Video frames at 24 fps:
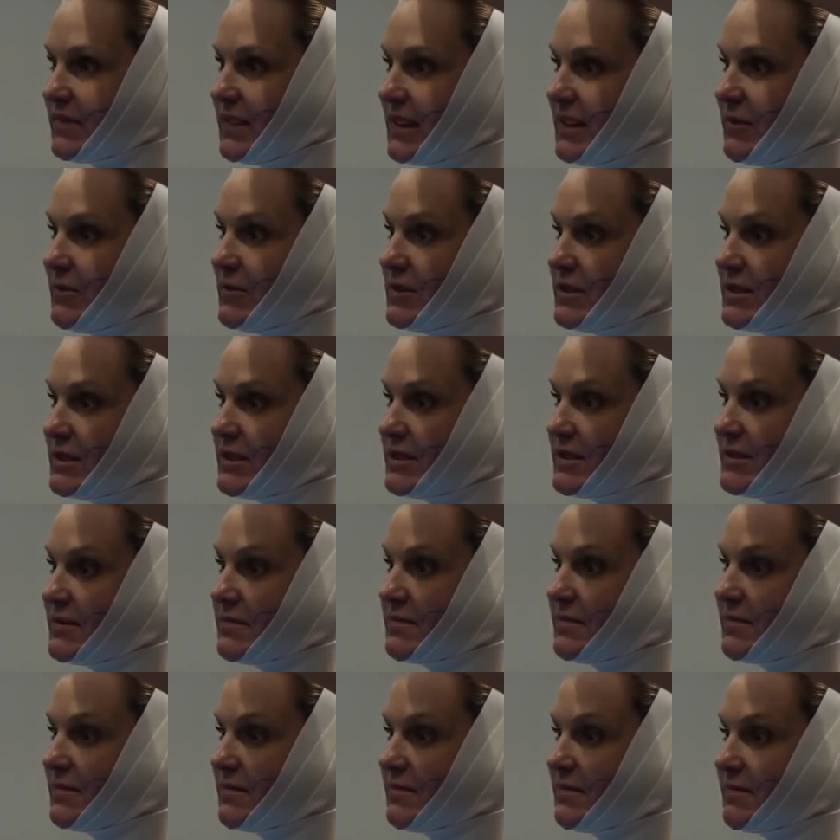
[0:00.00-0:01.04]
It was
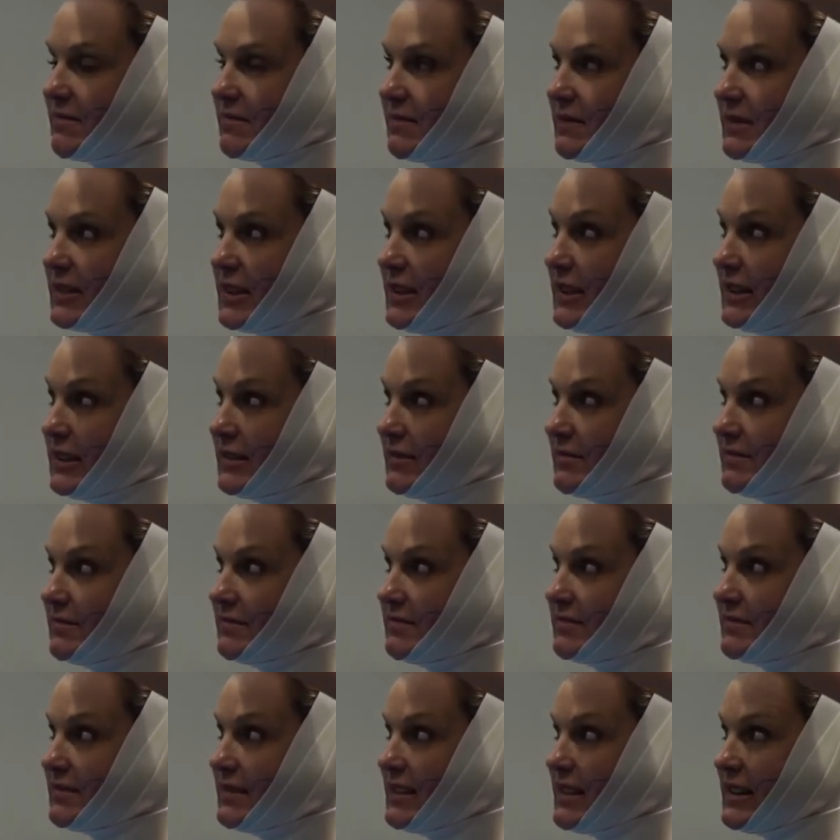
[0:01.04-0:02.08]
good.
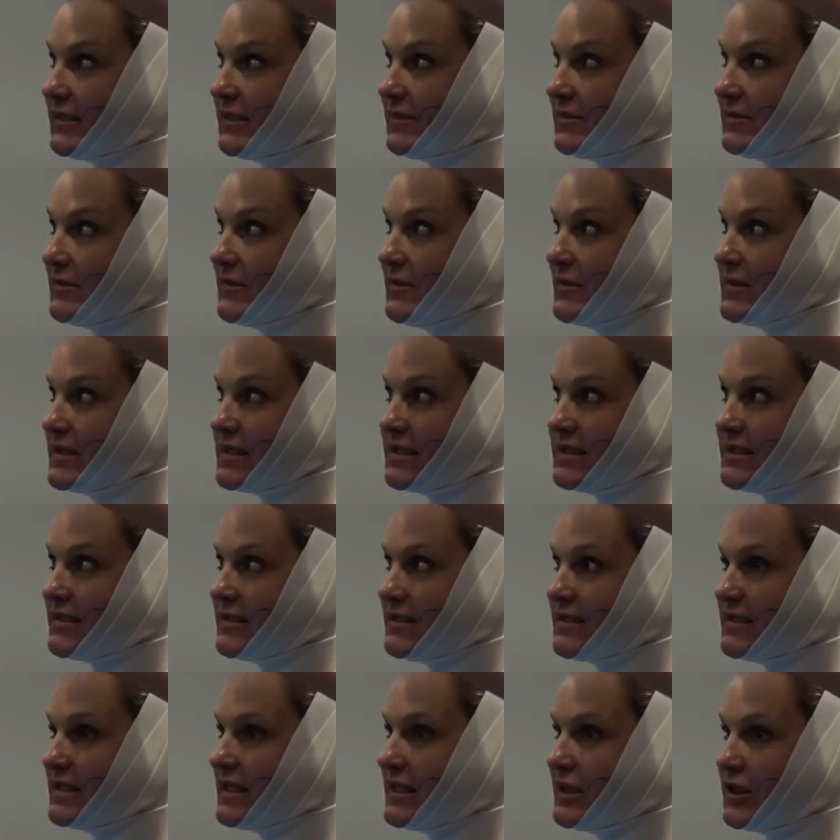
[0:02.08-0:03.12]
Yeah,
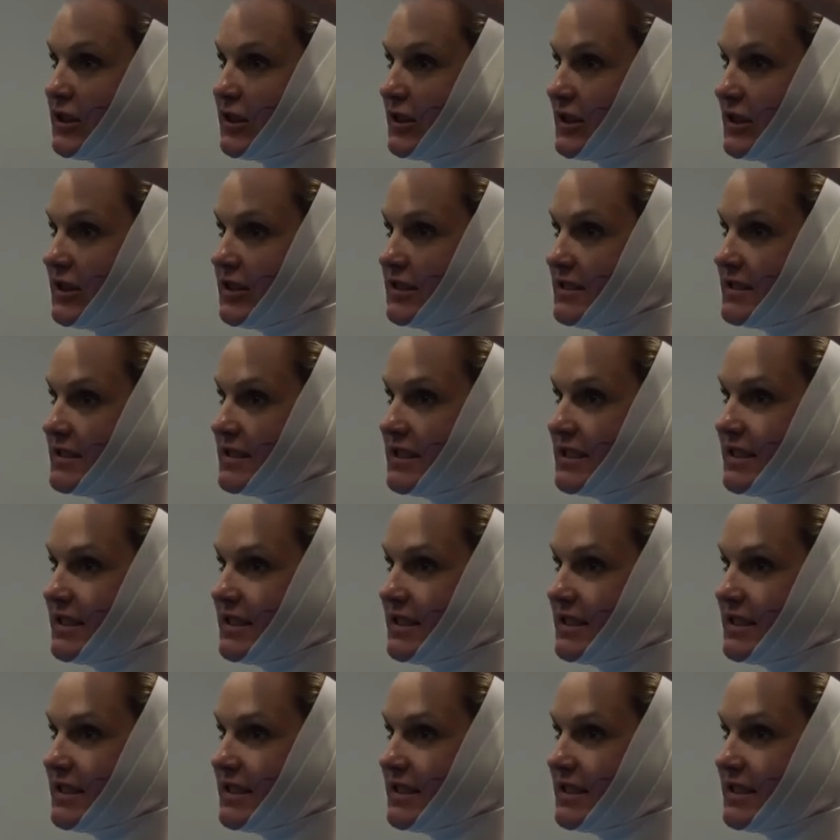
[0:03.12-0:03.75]
didn't hurt.